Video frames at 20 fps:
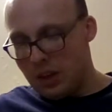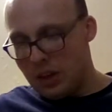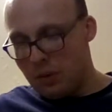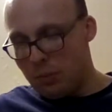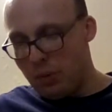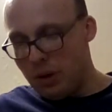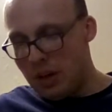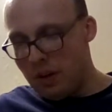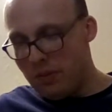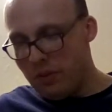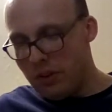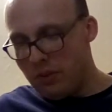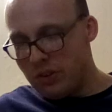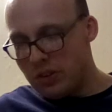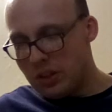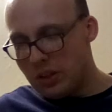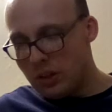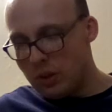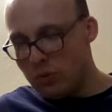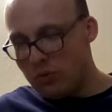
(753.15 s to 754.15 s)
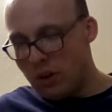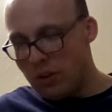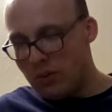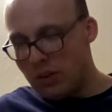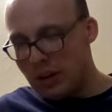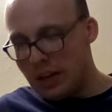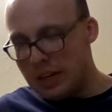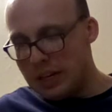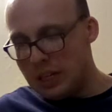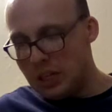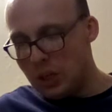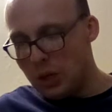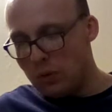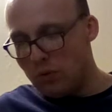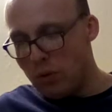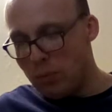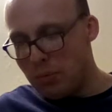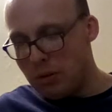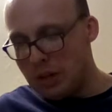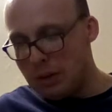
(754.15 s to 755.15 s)
Where there is no revelation,
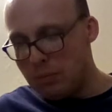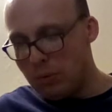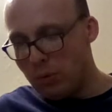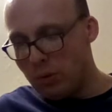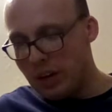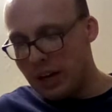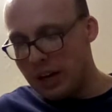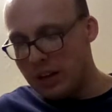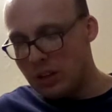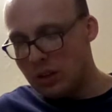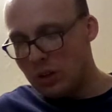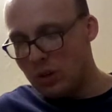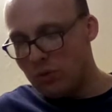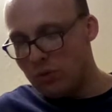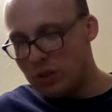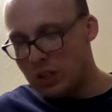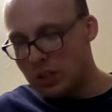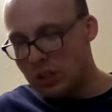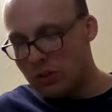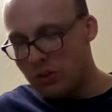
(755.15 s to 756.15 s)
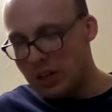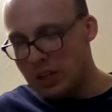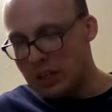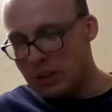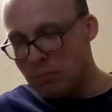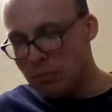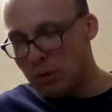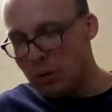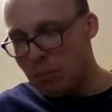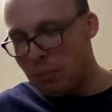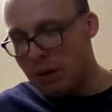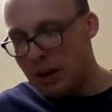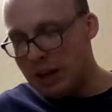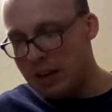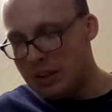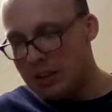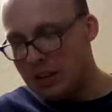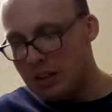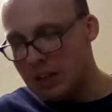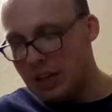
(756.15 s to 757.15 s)
the people cast off restraint, but
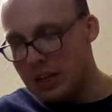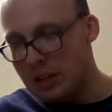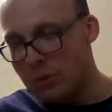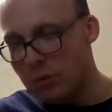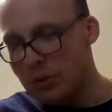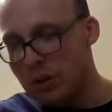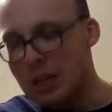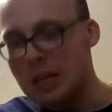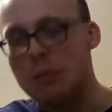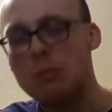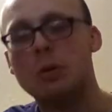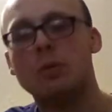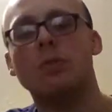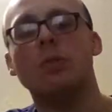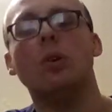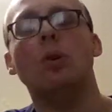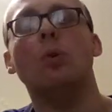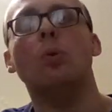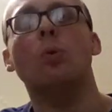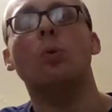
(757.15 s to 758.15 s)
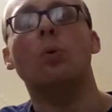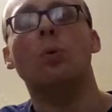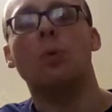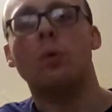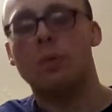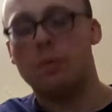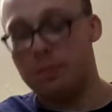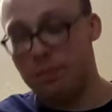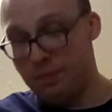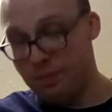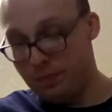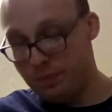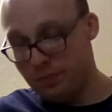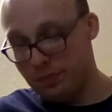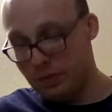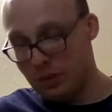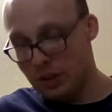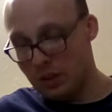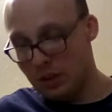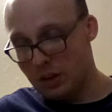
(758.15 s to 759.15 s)
blessed is he who keeps the law.
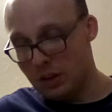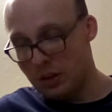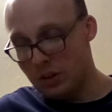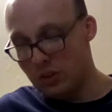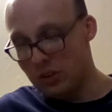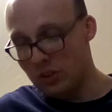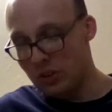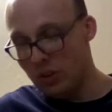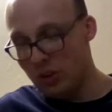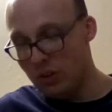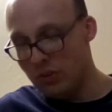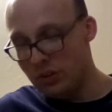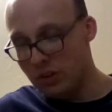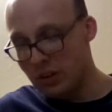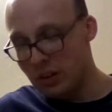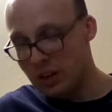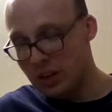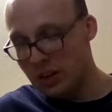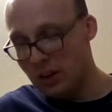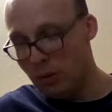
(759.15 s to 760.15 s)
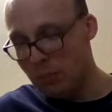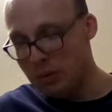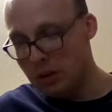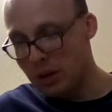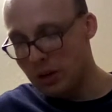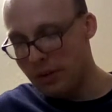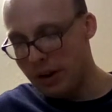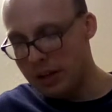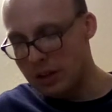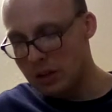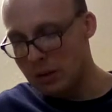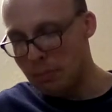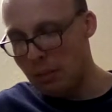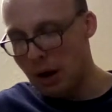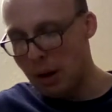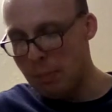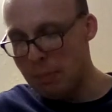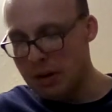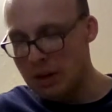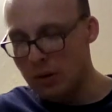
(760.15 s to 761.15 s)
A servant cannot be corrected
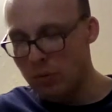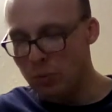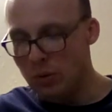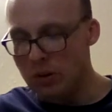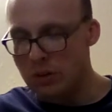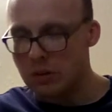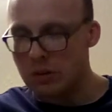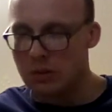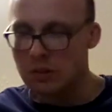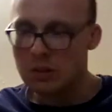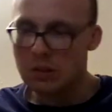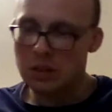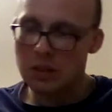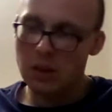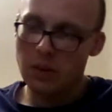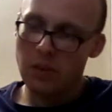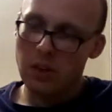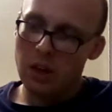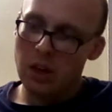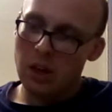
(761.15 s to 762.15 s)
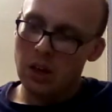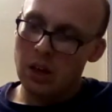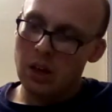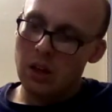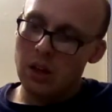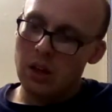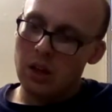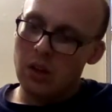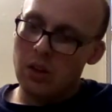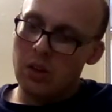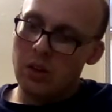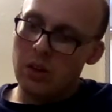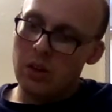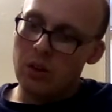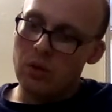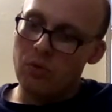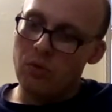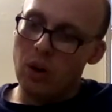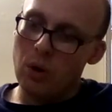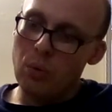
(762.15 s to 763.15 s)
by mere words.
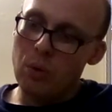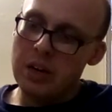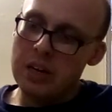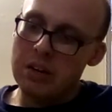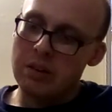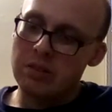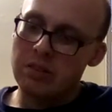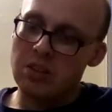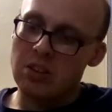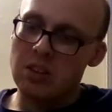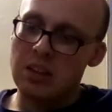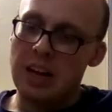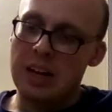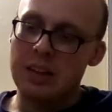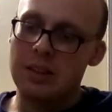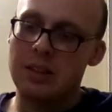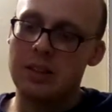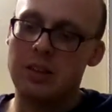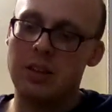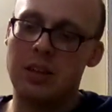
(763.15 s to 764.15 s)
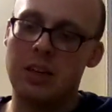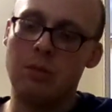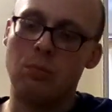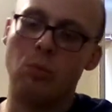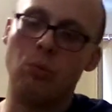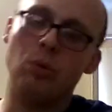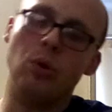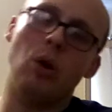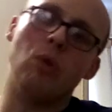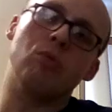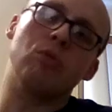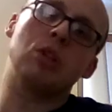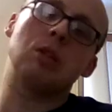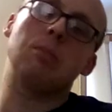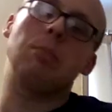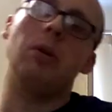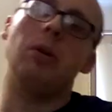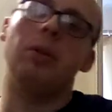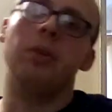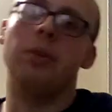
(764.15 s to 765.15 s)
Though he understands, he will not
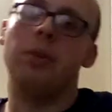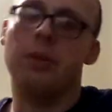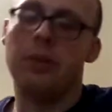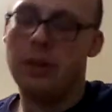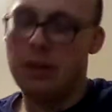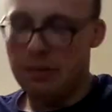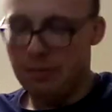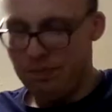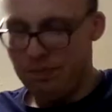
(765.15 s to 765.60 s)
respond.